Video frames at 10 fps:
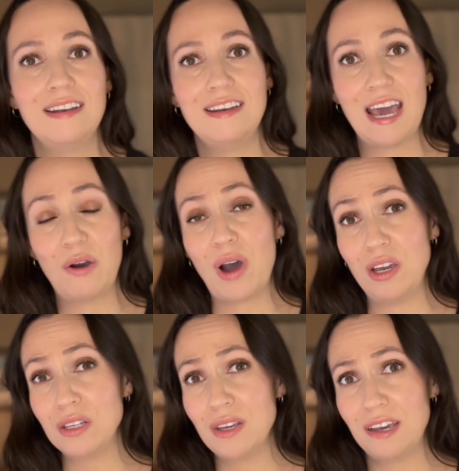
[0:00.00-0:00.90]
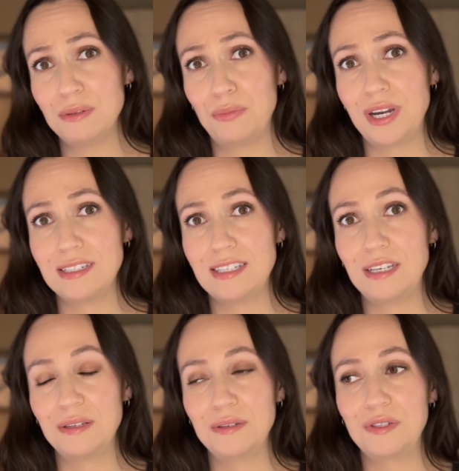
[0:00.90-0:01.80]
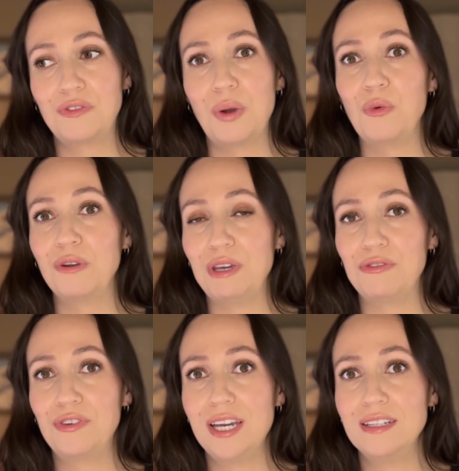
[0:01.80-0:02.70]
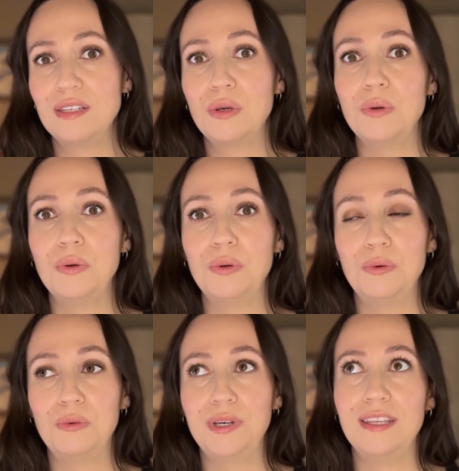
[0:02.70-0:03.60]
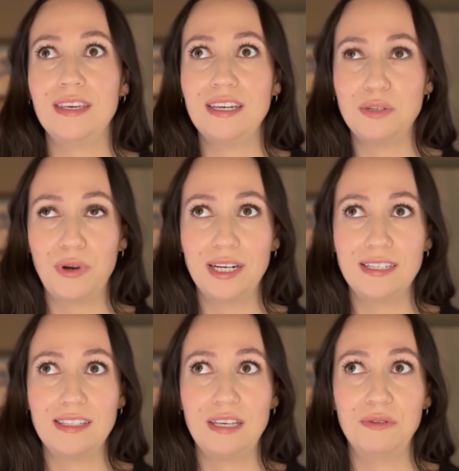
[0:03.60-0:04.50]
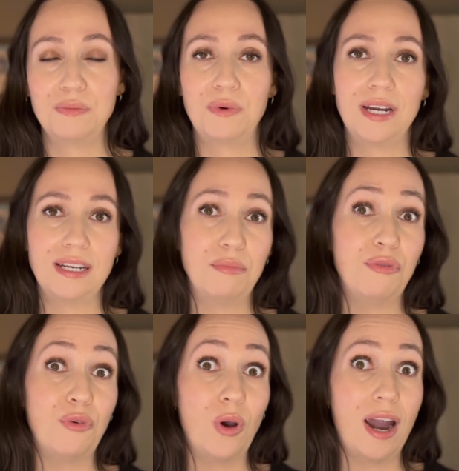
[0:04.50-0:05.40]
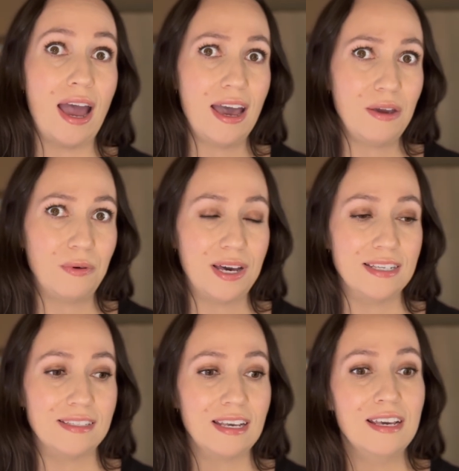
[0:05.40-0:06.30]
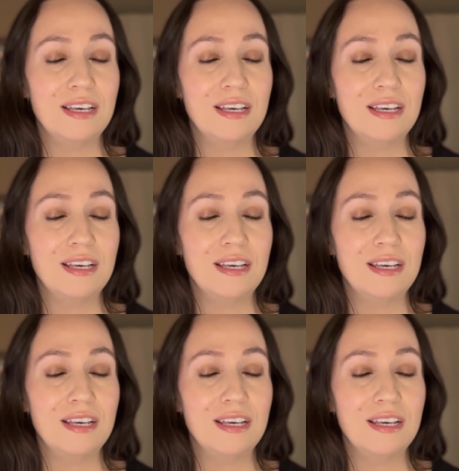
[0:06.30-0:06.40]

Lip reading: Now, I also have some pregnancy clothes from one of my friends who with each pregnancy was pregnant before I was.